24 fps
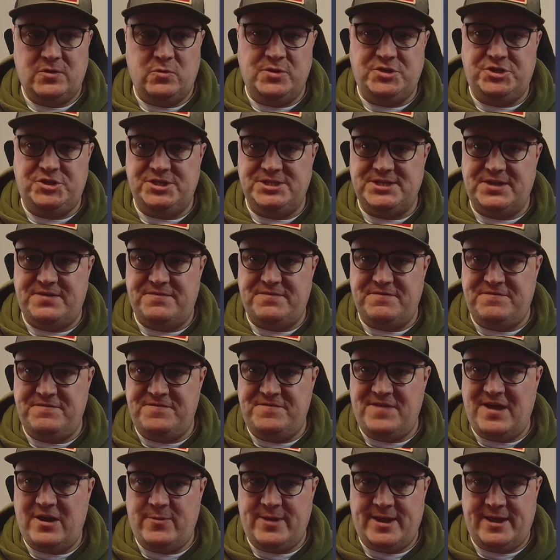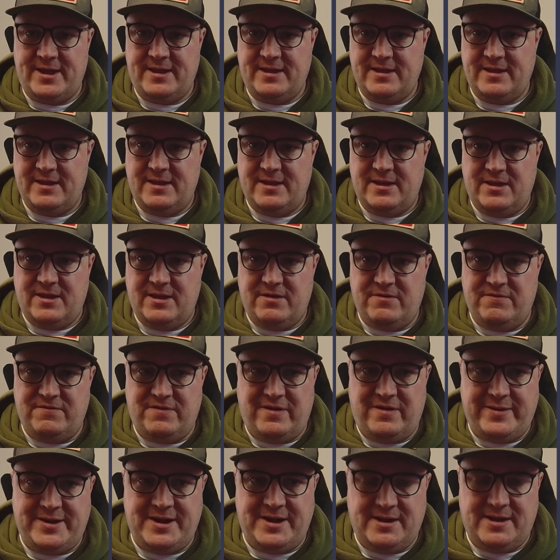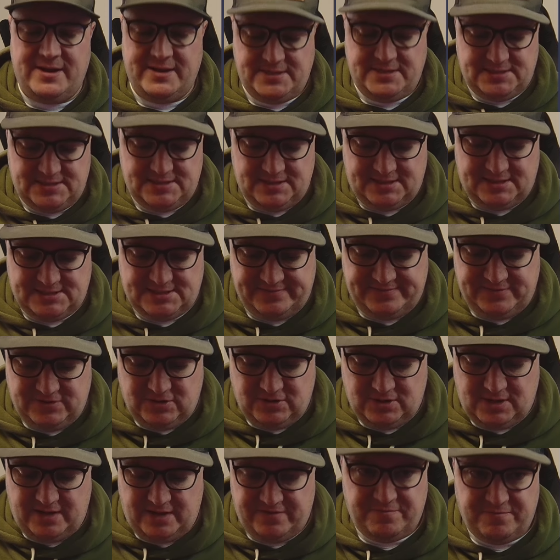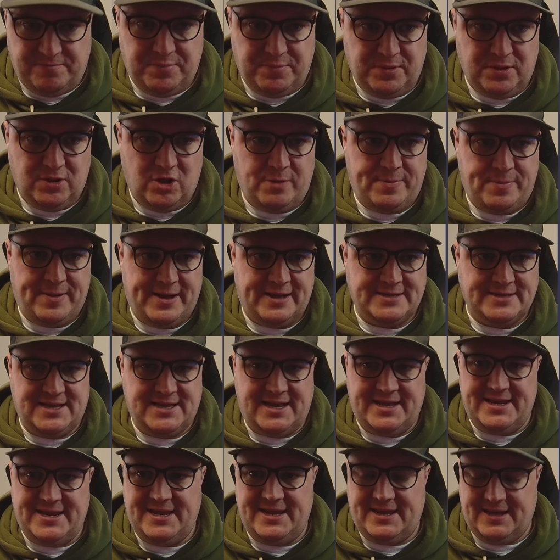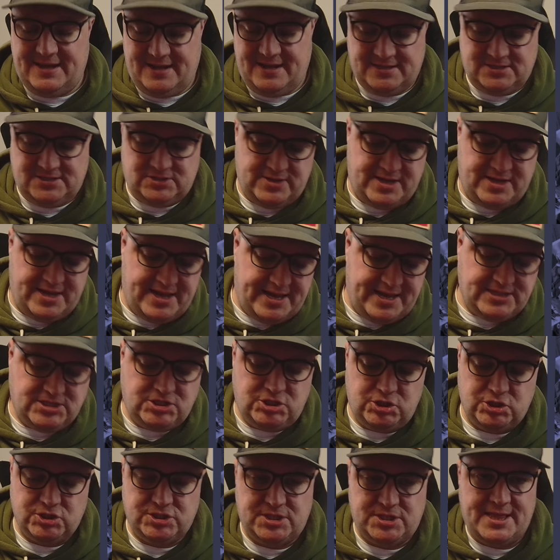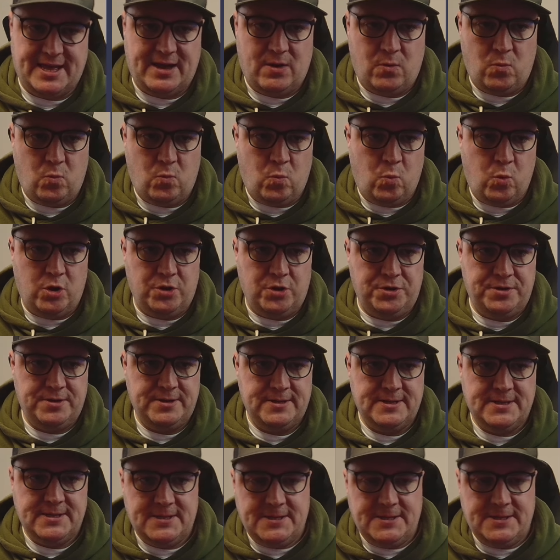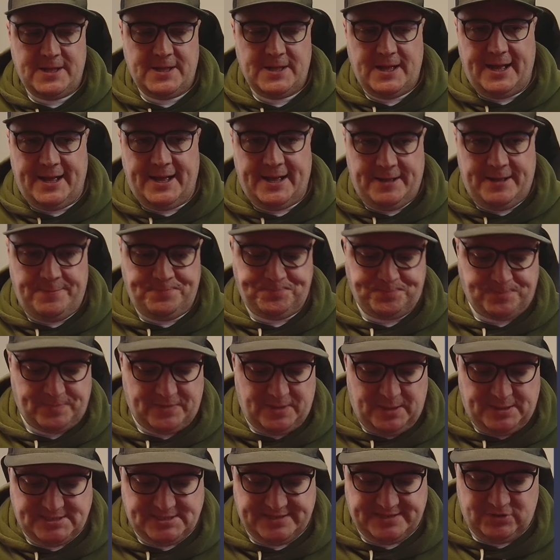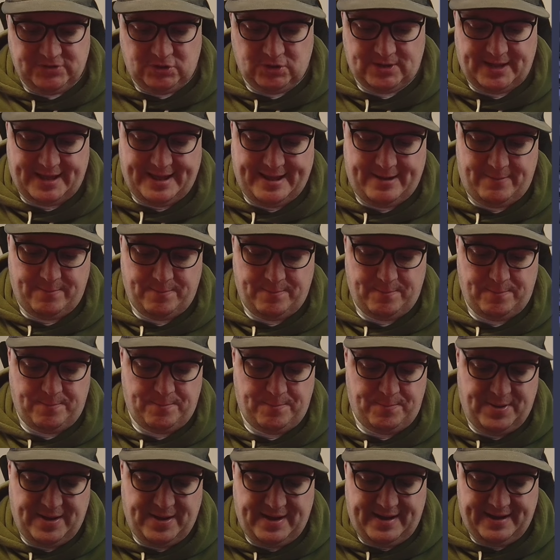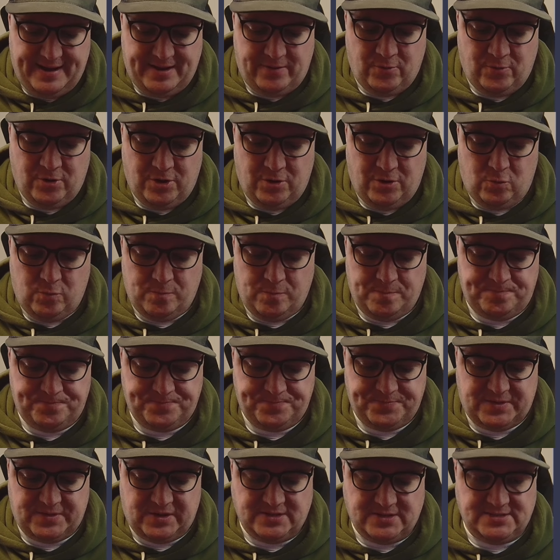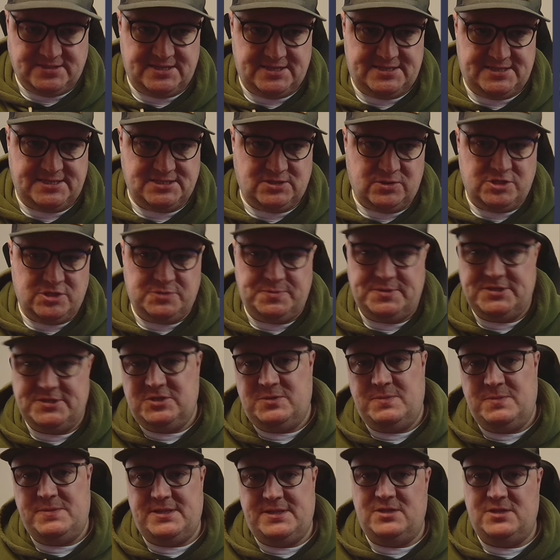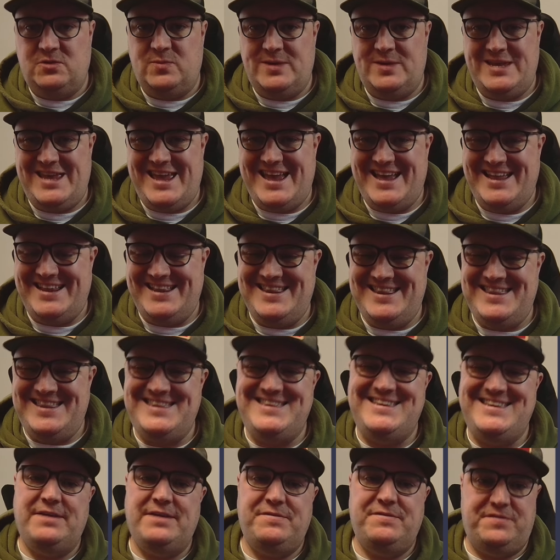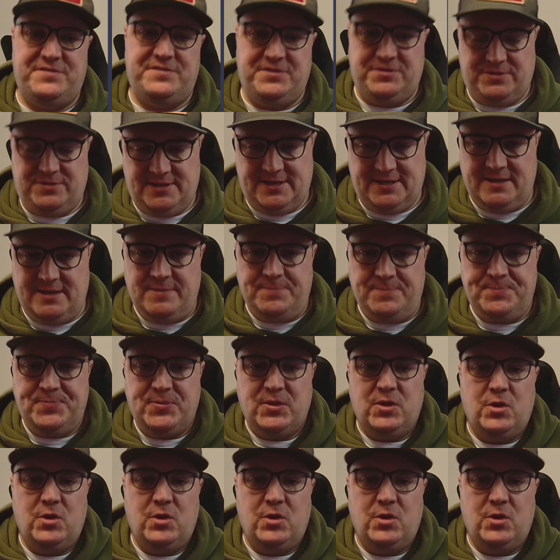which is very, very nice. Let's have a look if Blob has any card. No, it is just that one. Let's have a look at Pyro, because this is going to be something that we definitely